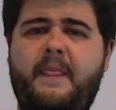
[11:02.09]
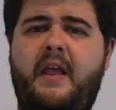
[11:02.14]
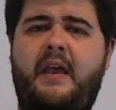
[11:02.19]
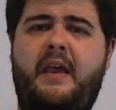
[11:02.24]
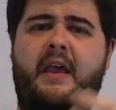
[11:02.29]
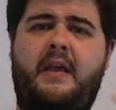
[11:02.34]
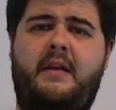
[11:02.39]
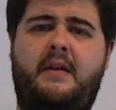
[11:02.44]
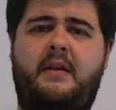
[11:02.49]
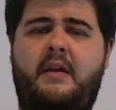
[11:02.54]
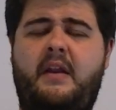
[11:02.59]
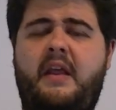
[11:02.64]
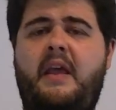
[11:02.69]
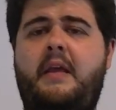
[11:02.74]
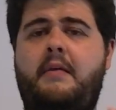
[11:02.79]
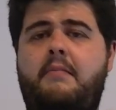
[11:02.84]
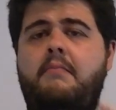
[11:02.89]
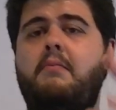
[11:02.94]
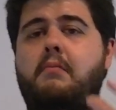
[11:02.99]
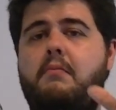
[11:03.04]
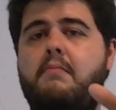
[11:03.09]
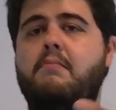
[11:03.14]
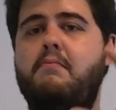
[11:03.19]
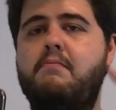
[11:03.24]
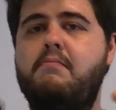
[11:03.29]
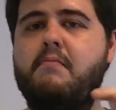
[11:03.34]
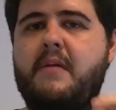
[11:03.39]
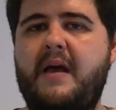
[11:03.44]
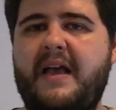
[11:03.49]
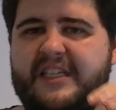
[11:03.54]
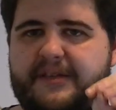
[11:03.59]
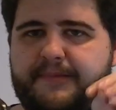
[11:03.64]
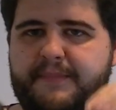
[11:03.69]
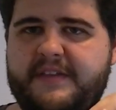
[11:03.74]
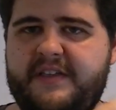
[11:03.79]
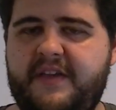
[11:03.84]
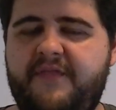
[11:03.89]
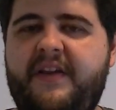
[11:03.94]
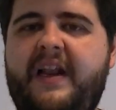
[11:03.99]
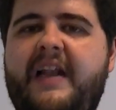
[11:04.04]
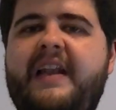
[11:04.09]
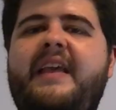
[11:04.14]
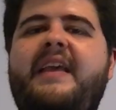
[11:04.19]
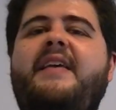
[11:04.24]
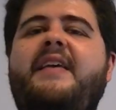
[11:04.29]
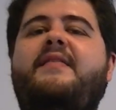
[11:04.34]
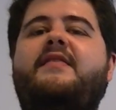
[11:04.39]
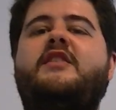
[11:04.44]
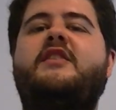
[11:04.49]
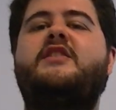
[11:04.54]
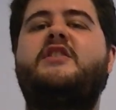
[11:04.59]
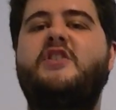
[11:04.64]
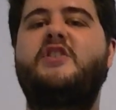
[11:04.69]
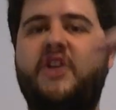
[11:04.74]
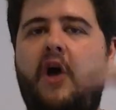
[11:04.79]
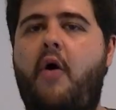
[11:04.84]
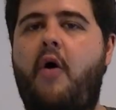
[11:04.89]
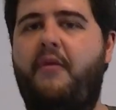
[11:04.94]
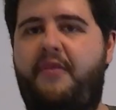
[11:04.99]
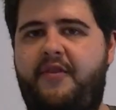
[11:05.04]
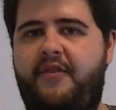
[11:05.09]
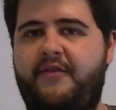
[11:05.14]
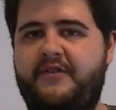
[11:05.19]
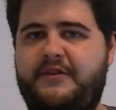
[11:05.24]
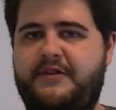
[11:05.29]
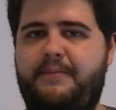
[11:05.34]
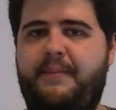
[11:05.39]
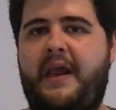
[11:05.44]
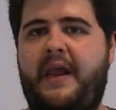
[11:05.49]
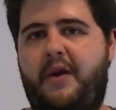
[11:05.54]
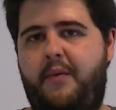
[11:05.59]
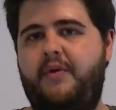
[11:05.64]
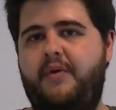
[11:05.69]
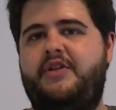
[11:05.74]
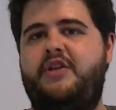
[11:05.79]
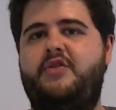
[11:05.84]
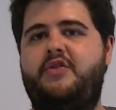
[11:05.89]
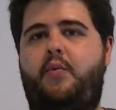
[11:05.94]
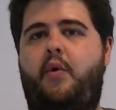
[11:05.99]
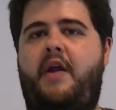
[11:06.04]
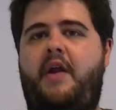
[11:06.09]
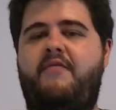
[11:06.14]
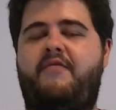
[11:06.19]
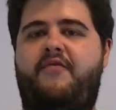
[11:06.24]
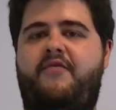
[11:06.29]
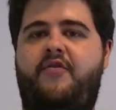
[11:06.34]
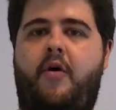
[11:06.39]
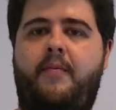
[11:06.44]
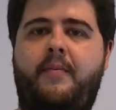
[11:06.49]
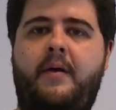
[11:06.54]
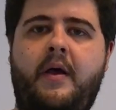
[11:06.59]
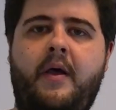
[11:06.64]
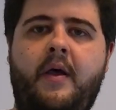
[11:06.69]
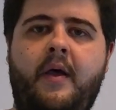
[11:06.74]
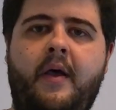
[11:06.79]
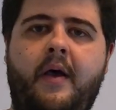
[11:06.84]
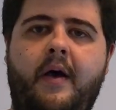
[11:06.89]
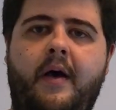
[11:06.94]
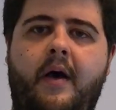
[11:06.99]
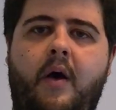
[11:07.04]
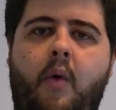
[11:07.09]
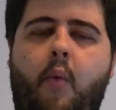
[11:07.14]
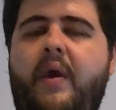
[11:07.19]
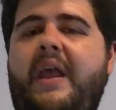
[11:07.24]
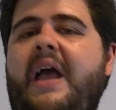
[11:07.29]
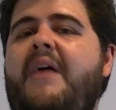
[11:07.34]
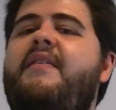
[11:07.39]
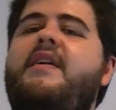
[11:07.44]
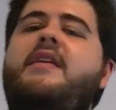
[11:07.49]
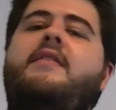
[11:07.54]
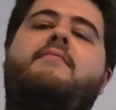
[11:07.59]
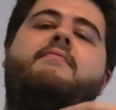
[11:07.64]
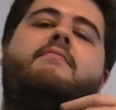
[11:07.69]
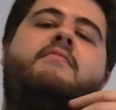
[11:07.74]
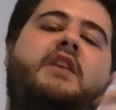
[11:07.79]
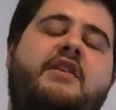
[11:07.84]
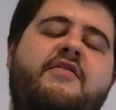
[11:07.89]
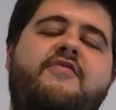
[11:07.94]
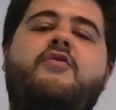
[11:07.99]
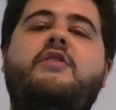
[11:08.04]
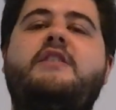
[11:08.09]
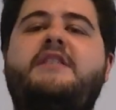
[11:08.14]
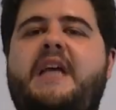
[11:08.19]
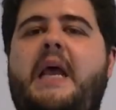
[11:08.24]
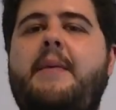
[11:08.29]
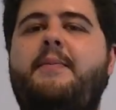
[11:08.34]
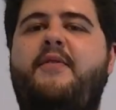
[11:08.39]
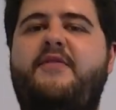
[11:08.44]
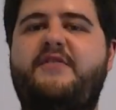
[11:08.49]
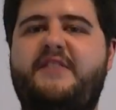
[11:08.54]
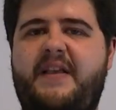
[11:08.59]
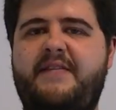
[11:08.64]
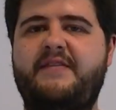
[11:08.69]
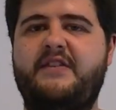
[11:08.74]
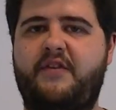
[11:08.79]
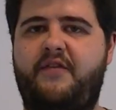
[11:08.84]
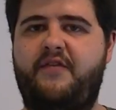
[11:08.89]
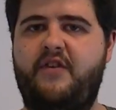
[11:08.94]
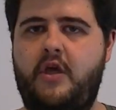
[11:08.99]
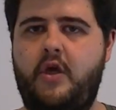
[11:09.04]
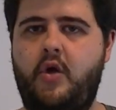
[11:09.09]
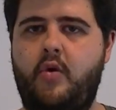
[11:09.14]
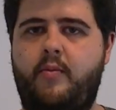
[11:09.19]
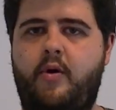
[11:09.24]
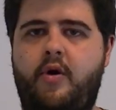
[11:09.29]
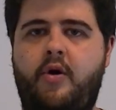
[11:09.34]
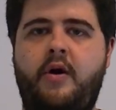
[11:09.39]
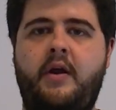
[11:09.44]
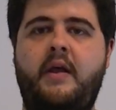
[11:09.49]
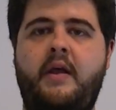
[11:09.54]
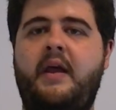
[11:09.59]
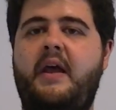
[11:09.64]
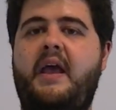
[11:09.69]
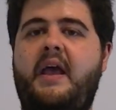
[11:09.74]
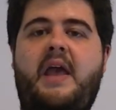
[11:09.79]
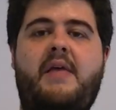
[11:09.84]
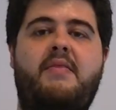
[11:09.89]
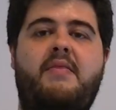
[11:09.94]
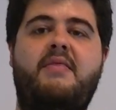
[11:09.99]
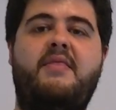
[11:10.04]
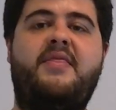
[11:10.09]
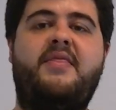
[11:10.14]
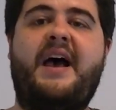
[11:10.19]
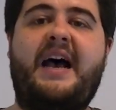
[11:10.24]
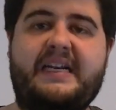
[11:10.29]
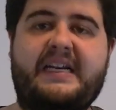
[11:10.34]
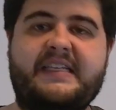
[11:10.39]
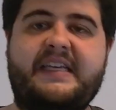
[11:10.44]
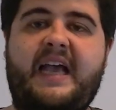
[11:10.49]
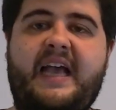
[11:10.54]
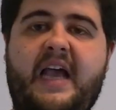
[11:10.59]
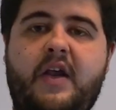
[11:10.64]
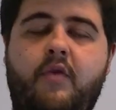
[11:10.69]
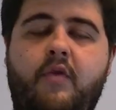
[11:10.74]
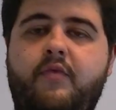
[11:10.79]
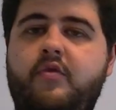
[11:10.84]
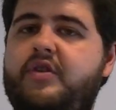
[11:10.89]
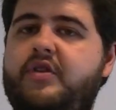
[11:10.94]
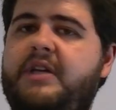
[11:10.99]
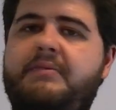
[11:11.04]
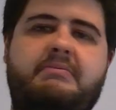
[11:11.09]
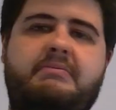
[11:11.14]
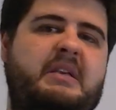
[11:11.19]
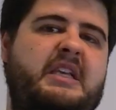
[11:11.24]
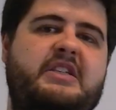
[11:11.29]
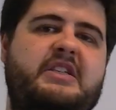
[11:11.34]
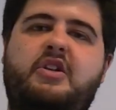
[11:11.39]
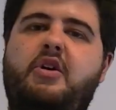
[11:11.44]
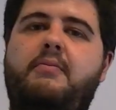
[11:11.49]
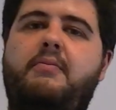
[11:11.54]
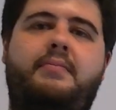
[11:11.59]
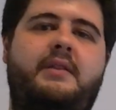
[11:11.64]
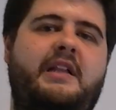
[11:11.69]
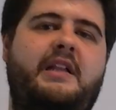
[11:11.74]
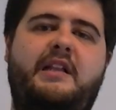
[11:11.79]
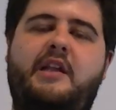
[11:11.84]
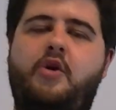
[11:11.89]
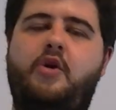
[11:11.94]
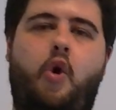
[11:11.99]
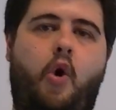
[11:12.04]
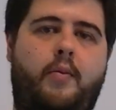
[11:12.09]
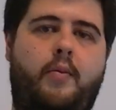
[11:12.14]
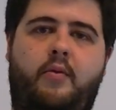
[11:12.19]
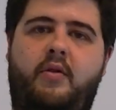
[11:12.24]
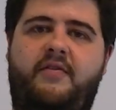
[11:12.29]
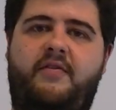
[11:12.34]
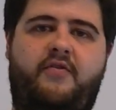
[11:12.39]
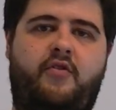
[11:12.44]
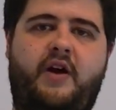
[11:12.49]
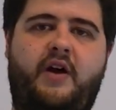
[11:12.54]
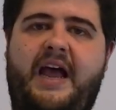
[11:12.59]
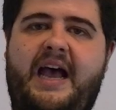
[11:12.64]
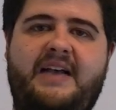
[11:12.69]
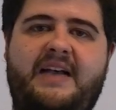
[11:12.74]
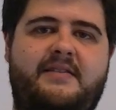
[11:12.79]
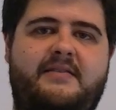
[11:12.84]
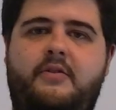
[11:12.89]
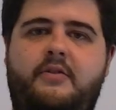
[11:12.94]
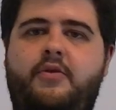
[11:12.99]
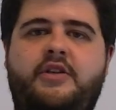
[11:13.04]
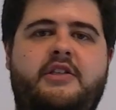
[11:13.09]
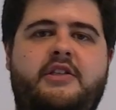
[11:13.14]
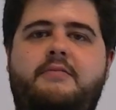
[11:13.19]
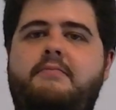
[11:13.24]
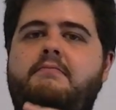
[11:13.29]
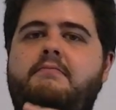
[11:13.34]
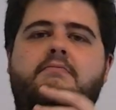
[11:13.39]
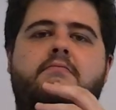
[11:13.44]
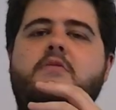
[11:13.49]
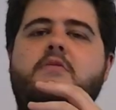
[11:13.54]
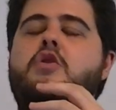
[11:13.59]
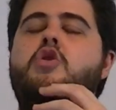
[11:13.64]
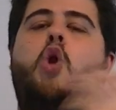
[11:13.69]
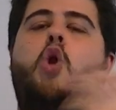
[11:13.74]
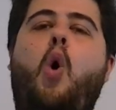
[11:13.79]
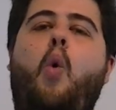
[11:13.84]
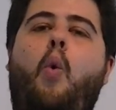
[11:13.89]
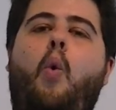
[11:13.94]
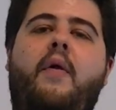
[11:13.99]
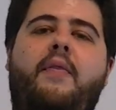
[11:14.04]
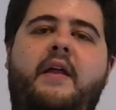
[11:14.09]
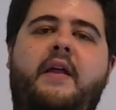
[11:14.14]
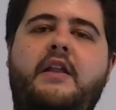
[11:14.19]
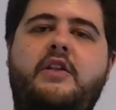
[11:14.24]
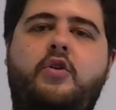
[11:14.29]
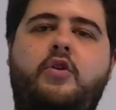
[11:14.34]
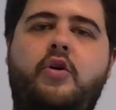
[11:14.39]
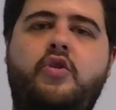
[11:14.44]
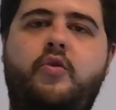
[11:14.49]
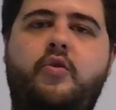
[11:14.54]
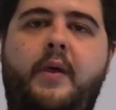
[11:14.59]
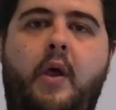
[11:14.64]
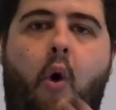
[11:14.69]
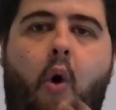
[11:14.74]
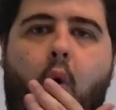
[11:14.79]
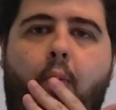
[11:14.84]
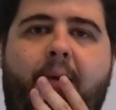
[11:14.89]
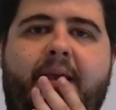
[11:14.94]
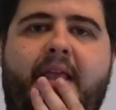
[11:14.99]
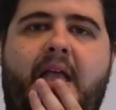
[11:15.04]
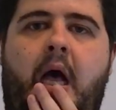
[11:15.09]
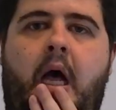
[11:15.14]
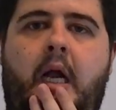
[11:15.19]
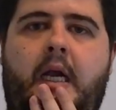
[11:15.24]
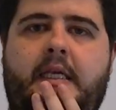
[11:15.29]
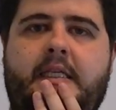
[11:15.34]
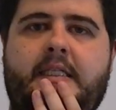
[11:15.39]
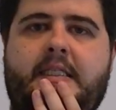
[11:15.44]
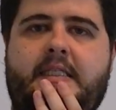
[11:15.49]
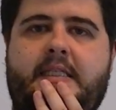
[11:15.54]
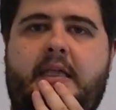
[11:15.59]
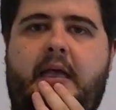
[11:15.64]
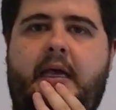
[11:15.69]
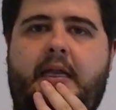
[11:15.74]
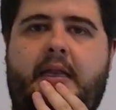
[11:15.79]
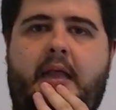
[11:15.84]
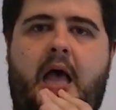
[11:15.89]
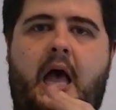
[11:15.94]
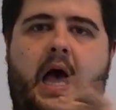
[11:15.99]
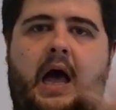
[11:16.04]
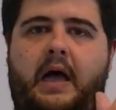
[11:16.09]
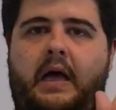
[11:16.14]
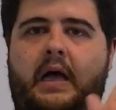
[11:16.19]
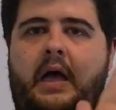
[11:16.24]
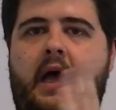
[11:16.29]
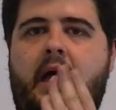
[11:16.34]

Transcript: in specifically in the south of Spain, which is where I'm from, we have a different type of sense of humor, and that kind of routine is completely normal for us. There is no one that is going to be, oh my God, he said, I